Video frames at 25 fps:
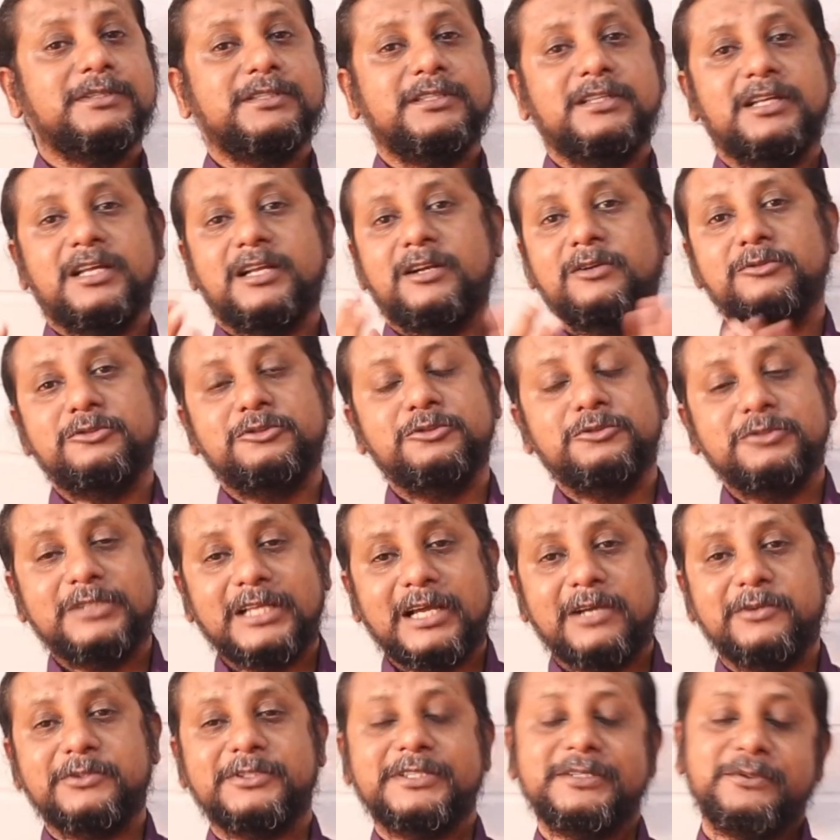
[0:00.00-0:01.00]
was in around
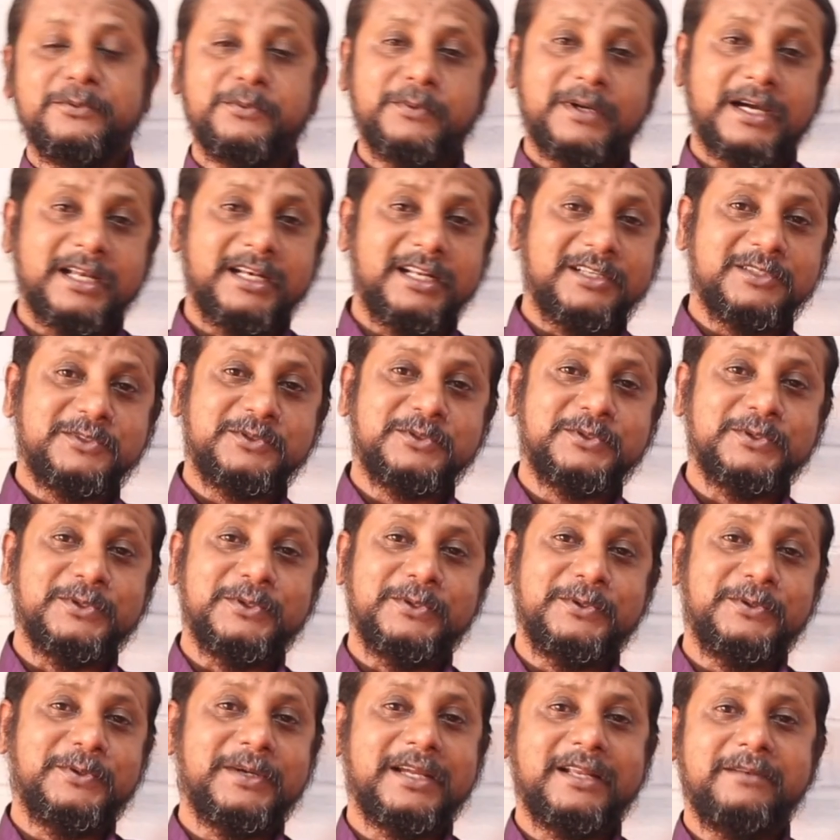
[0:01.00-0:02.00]
2001 or
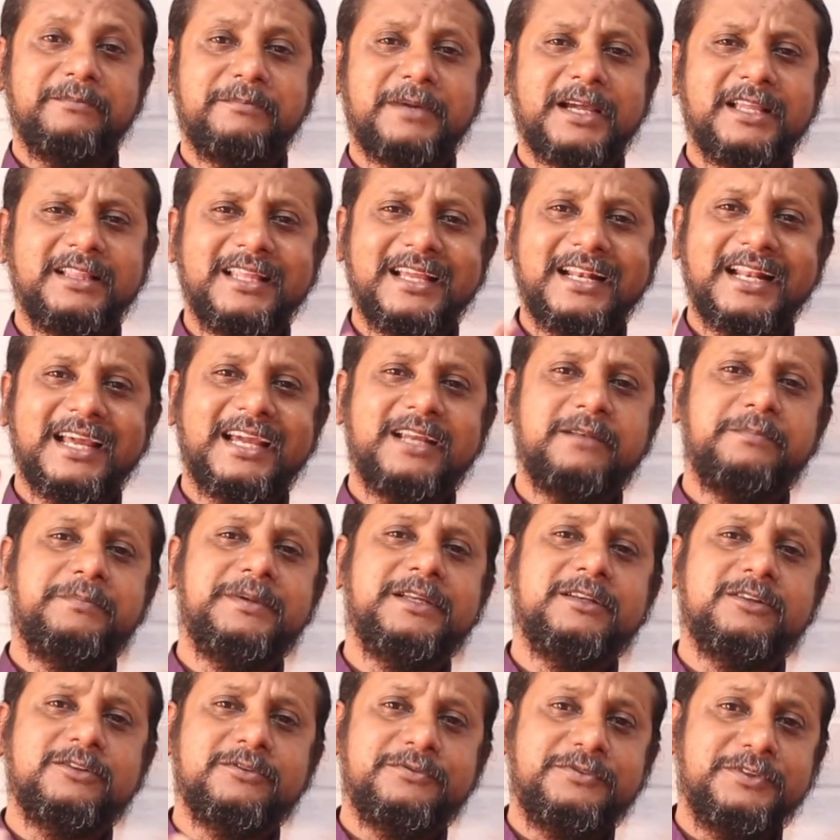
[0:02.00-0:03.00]
so. And by then I had
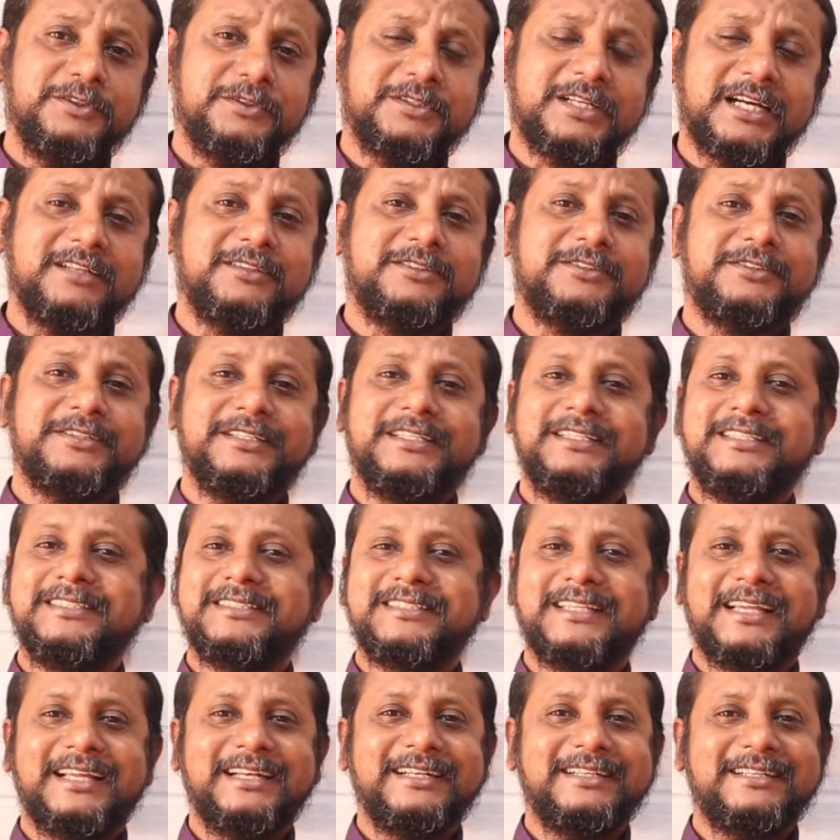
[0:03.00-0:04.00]
been to a few
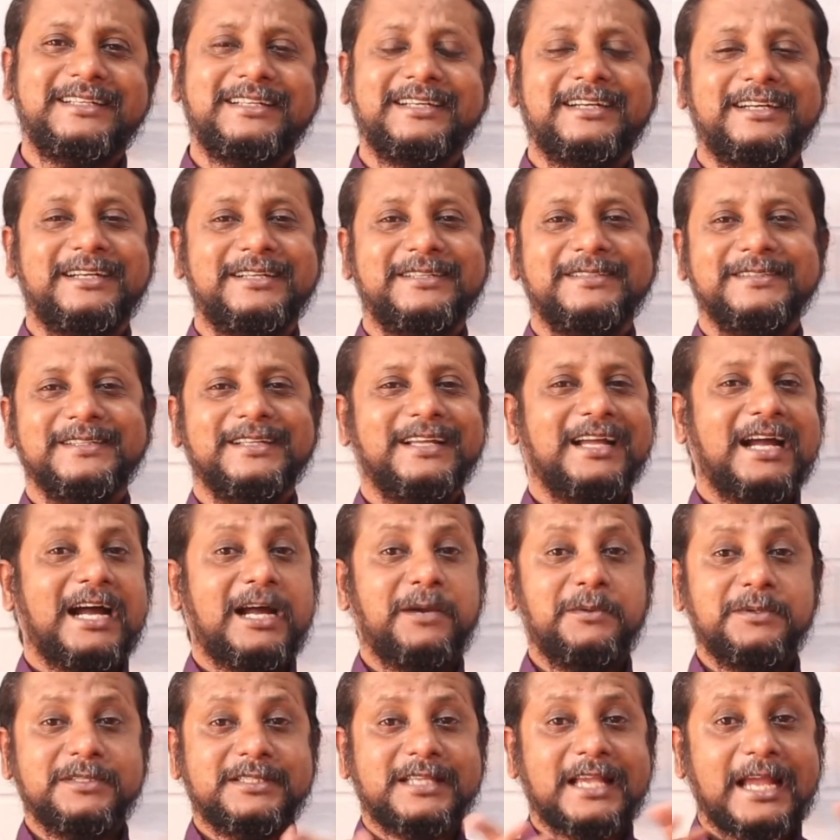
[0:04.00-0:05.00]
countries, and I
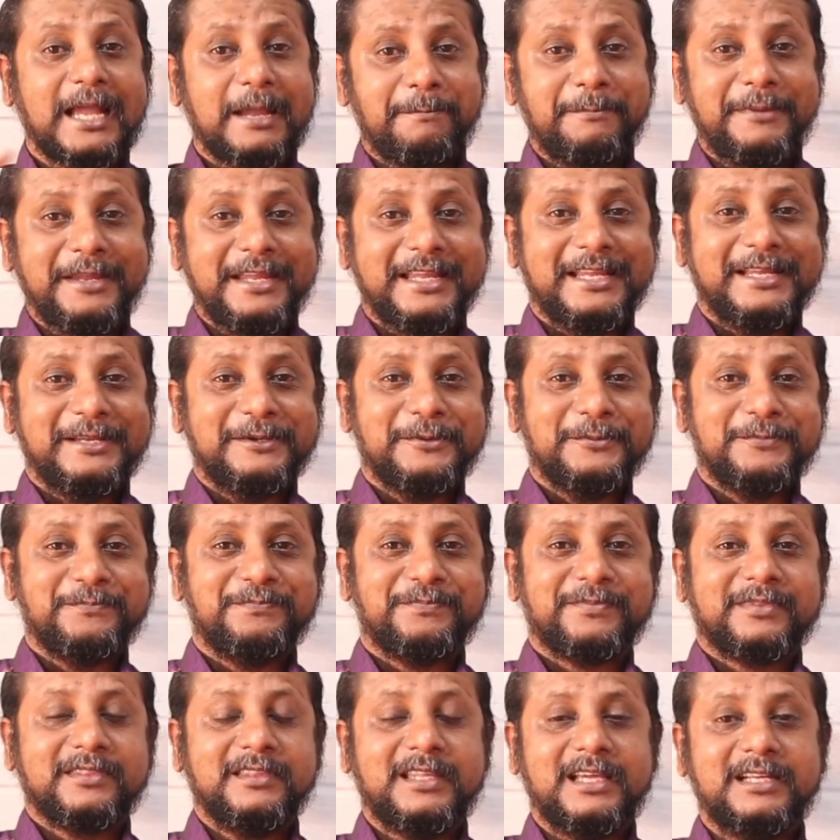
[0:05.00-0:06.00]
was happy
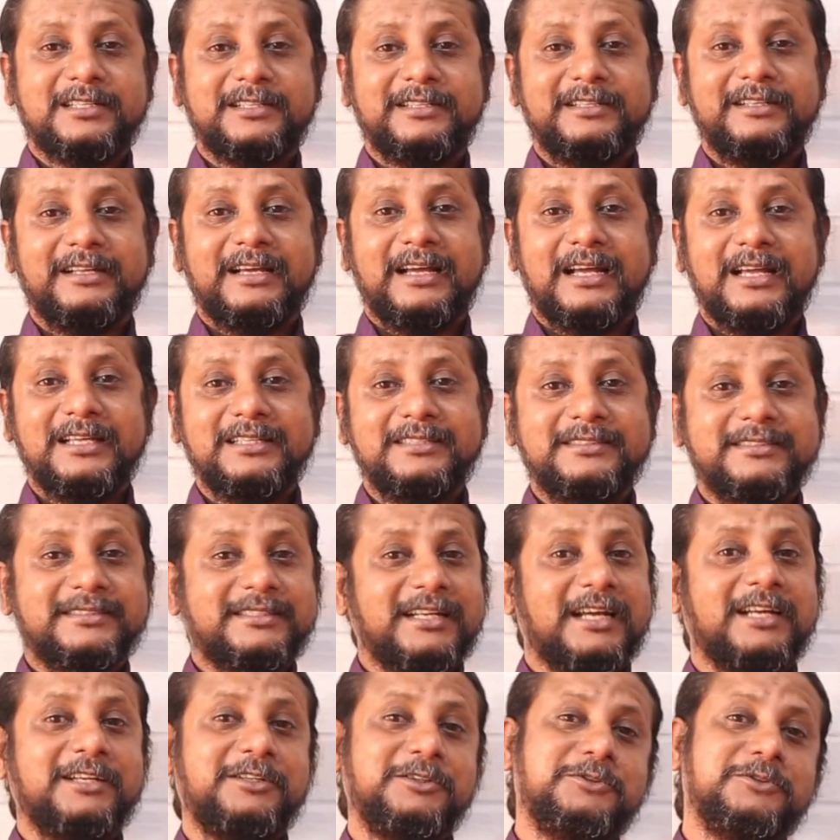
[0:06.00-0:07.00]
that I
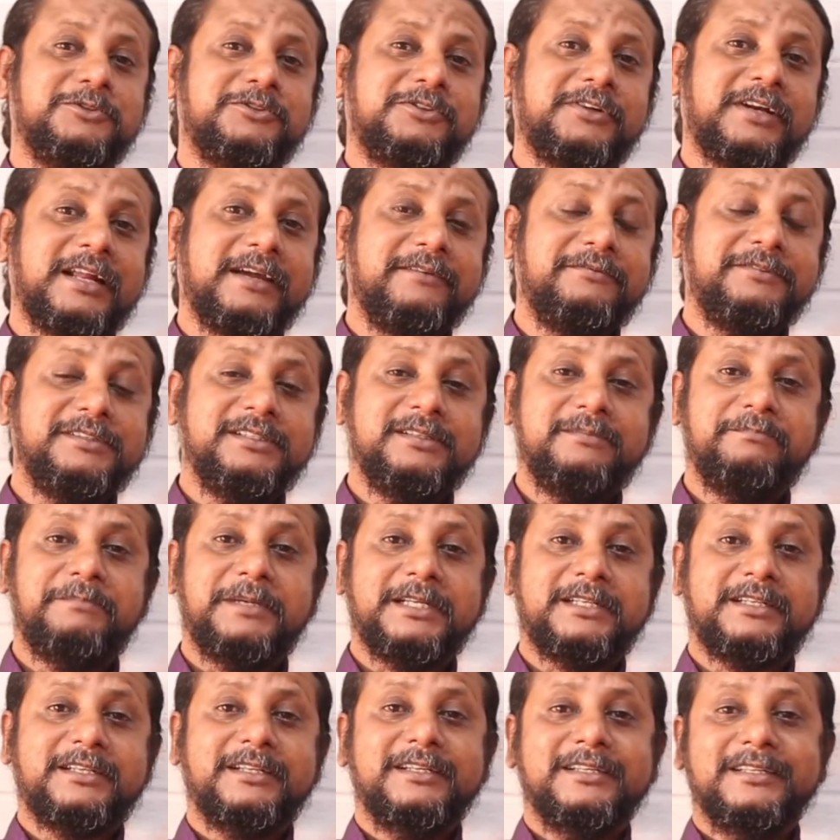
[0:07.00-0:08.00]
started to travel.
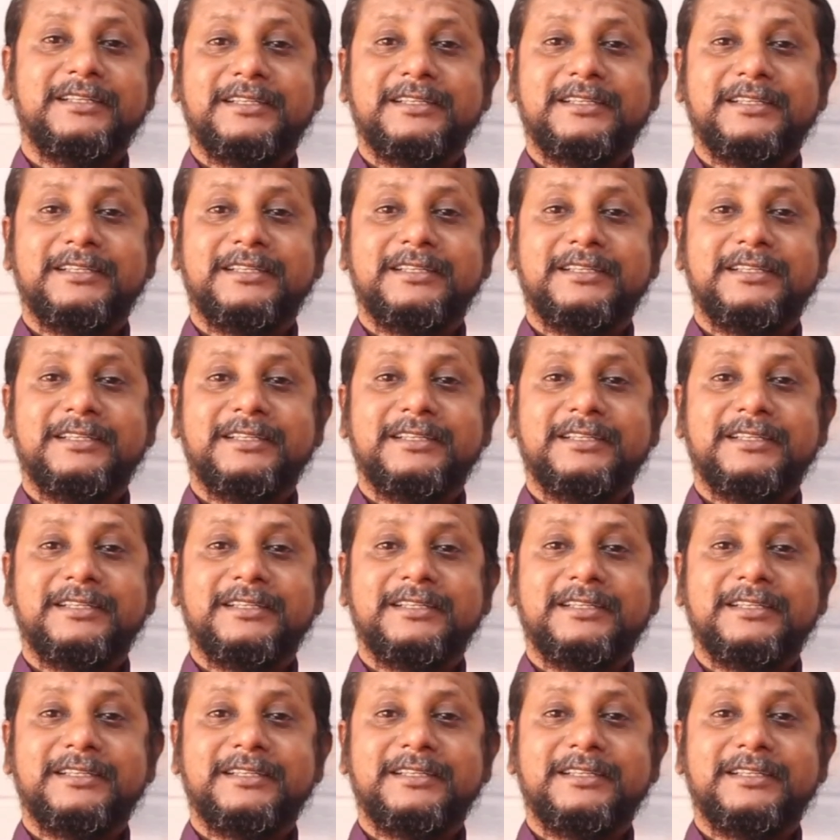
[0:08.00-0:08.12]
But,